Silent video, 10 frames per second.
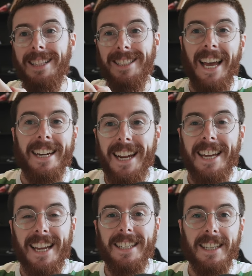
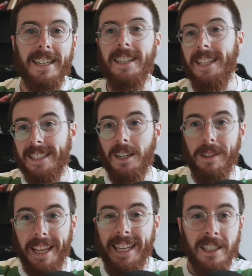Saturday, they did it. They did it
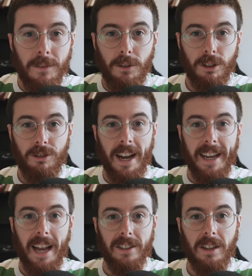when they interviewed the
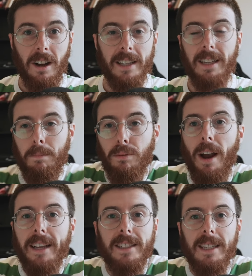Trackhouse guys. Like,
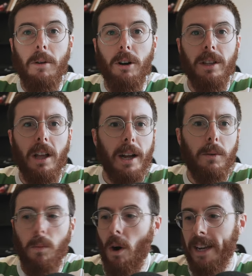pressed him on, like,
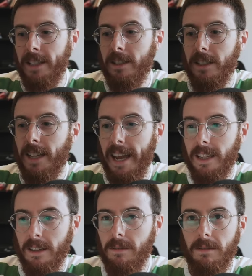why didn't you
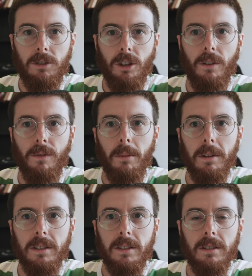take Joe
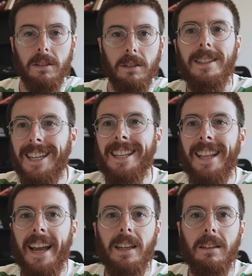Roberts?
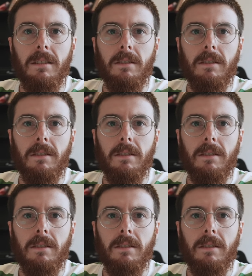Sunday...